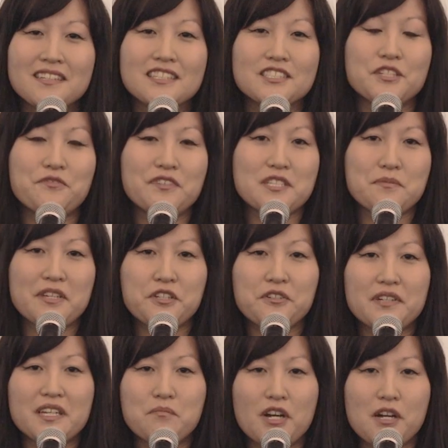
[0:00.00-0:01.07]
She feeds me
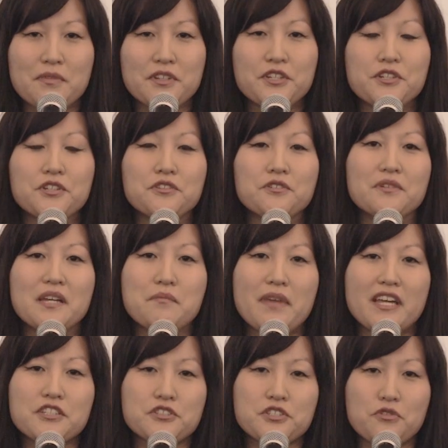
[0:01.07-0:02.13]
Korean barbecue and
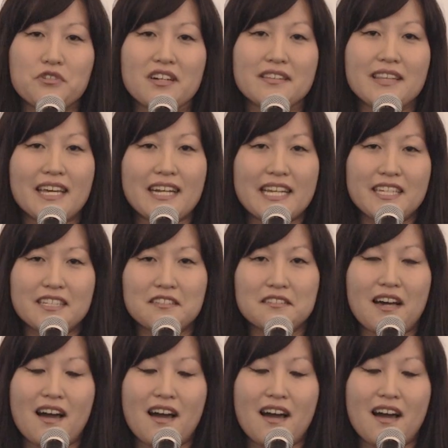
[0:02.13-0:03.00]
makes sure that I eat a